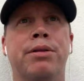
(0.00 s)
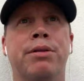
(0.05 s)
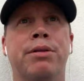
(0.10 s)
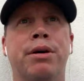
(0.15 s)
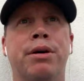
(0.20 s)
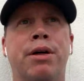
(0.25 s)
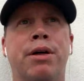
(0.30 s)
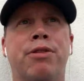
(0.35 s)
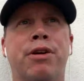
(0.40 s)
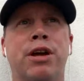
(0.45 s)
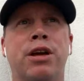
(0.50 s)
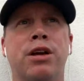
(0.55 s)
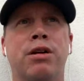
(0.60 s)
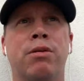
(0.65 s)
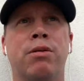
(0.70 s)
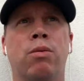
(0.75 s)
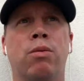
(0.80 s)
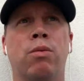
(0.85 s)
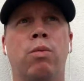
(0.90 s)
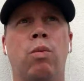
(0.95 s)
But I
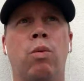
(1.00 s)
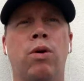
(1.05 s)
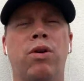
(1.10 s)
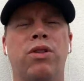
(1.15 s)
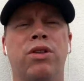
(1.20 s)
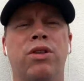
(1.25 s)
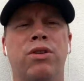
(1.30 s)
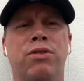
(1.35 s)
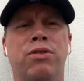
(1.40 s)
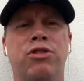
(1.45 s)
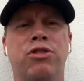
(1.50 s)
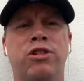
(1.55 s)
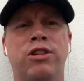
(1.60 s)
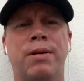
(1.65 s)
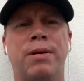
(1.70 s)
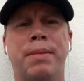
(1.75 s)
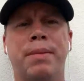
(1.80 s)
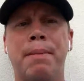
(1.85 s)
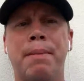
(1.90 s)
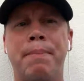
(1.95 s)
think one of the
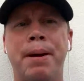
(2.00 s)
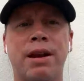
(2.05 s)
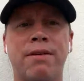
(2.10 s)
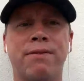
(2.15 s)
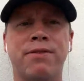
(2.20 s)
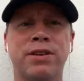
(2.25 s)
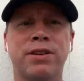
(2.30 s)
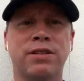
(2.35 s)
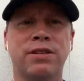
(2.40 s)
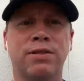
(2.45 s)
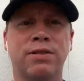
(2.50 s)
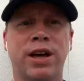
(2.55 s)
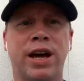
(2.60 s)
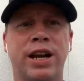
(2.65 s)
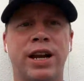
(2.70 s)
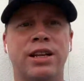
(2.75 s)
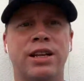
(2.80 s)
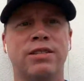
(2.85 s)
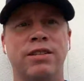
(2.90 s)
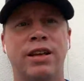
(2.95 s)
semi-benefits of that is
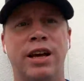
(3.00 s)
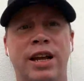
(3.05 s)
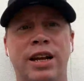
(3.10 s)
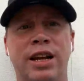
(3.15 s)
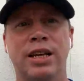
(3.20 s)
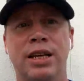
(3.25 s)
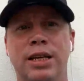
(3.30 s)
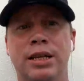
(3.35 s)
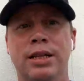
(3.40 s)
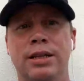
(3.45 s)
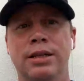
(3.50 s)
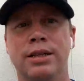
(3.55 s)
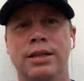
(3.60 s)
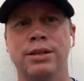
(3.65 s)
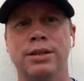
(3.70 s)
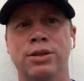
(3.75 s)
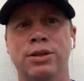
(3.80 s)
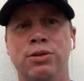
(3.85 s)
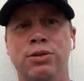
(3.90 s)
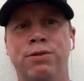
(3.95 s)
that you
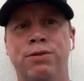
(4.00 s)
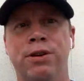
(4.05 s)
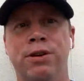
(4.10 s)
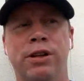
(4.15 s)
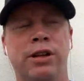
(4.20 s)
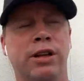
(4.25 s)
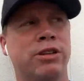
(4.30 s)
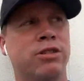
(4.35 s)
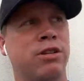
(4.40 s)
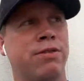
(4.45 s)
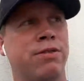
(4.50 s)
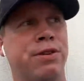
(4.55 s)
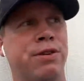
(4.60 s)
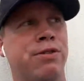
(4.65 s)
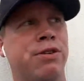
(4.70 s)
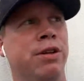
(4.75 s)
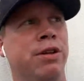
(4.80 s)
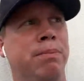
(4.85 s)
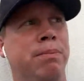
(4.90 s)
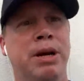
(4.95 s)
feel as if you're in a
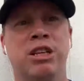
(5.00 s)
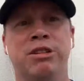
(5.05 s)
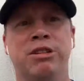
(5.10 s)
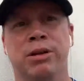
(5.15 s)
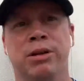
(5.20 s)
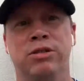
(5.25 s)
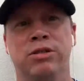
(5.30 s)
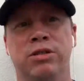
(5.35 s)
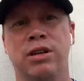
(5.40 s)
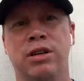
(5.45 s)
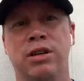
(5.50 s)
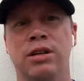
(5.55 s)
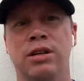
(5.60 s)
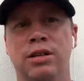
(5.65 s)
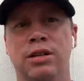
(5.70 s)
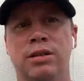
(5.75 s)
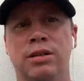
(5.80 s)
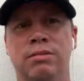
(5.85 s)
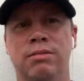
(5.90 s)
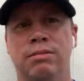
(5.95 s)
baseball city,
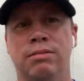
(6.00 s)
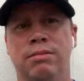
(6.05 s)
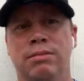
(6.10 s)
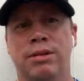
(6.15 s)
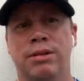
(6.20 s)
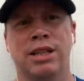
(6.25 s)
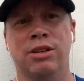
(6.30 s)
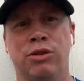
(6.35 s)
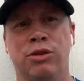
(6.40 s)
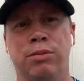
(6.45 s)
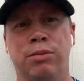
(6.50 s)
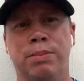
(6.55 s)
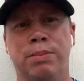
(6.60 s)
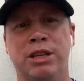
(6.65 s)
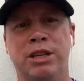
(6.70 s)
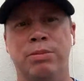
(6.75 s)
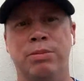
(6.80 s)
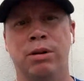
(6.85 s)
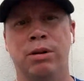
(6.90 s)
like a little baseball town,